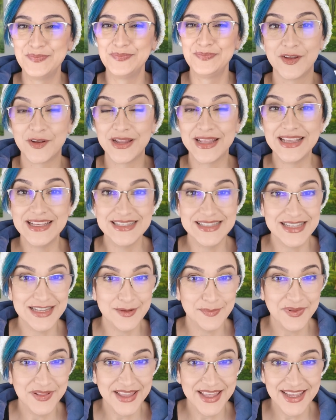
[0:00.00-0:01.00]
They're easy
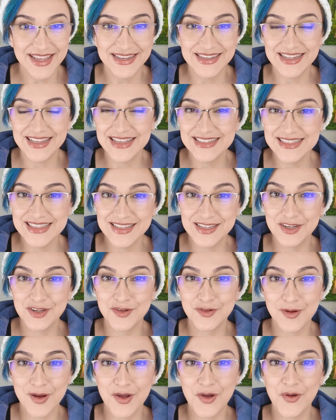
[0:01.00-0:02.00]
to plant, easy to
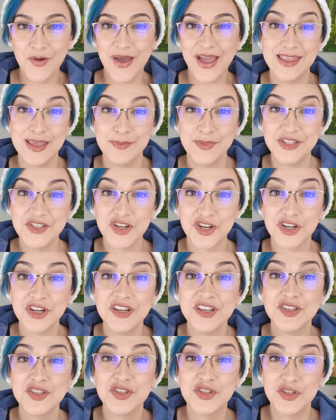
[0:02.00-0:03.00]
grow, and they
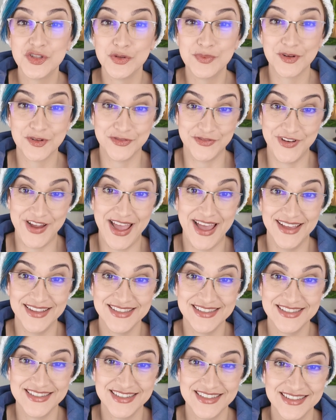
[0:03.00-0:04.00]
mature super
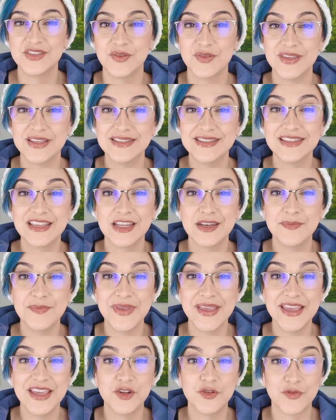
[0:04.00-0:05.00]
fast. So this is gonna
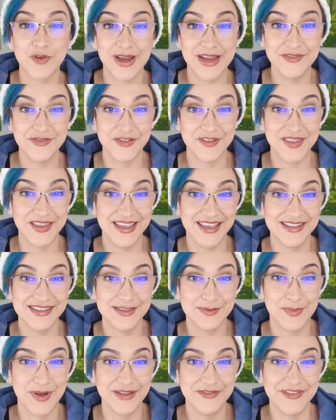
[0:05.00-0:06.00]
be great for the
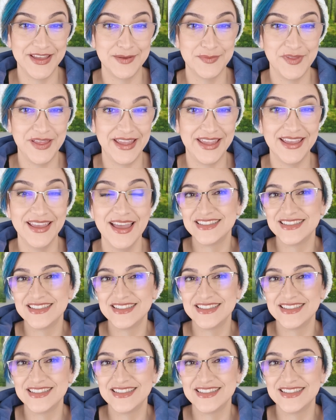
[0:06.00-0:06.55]
kids in my family.